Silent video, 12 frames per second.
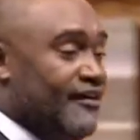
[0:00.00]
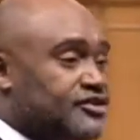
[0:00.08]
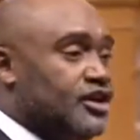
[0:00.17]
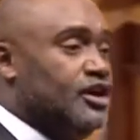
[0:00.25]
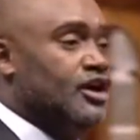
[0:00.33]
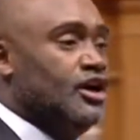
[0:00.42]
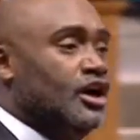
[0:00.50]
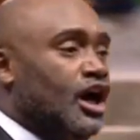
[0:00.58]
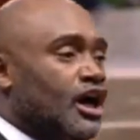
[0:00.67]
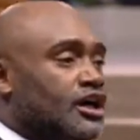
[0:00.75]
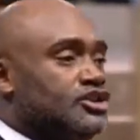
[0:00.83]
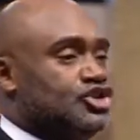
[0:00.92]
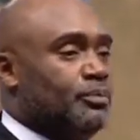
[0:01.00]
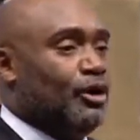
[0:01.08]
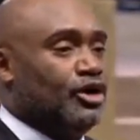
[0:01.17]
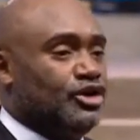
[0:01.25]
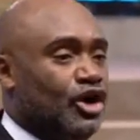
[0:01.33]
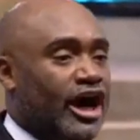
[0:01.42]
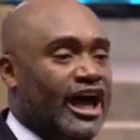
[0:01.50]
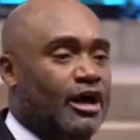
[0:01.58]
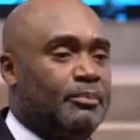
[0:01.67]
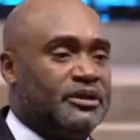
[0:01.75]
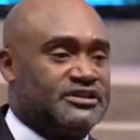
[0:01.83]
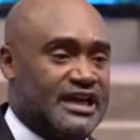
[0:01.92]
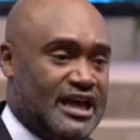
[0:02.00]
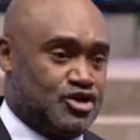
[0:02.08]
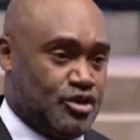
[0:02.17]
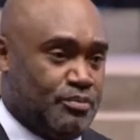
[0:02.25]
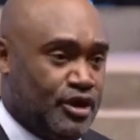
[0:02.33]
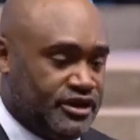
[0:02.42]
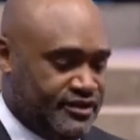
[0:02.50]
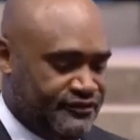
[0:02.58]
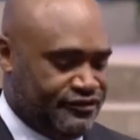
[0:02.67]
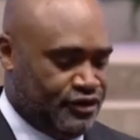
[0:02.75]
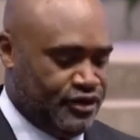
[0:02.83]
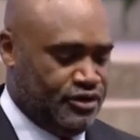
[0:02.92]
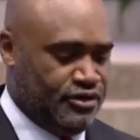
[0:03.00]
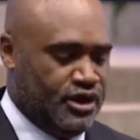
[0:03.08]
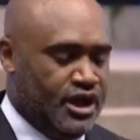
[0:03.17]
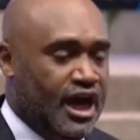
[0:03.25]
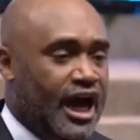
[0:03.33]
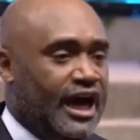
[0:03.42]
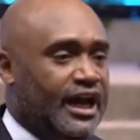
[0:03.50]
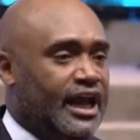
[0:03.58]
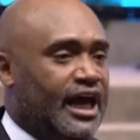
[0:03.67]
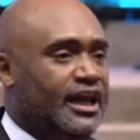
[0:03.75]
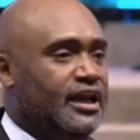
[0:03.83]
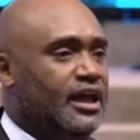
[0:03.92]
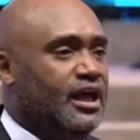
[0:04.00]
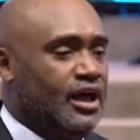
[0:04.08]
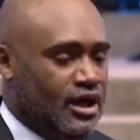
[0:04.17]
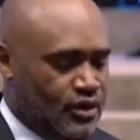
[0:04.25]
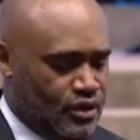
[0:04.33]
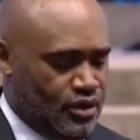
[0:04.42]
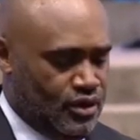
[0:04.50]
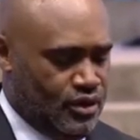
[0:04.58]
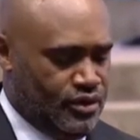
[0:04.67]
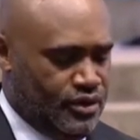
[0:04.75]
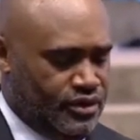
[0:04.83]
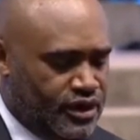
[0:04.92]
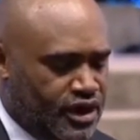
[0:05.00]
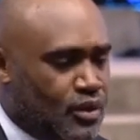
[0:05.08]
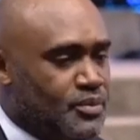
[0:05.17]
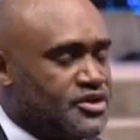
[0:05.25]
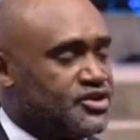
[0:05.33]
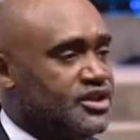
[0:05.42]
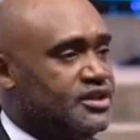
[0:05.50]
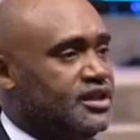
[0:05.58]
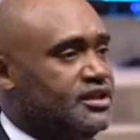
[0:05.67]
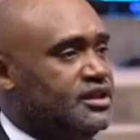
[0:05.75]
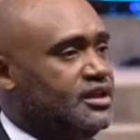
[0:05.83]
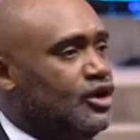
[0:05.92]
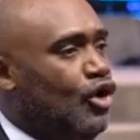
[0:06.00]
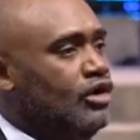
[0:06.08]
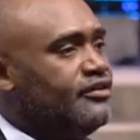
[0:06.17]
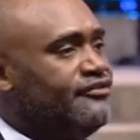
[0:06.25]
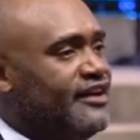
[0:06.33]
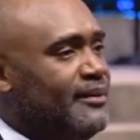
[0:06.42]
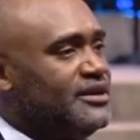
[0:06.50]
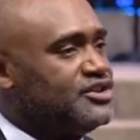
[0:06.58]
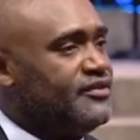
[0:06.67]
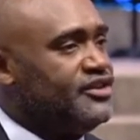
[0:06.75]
uh, support your helpers, I'll support them for you. And, and uh, the other one was that, that, that, all the families of the earth will be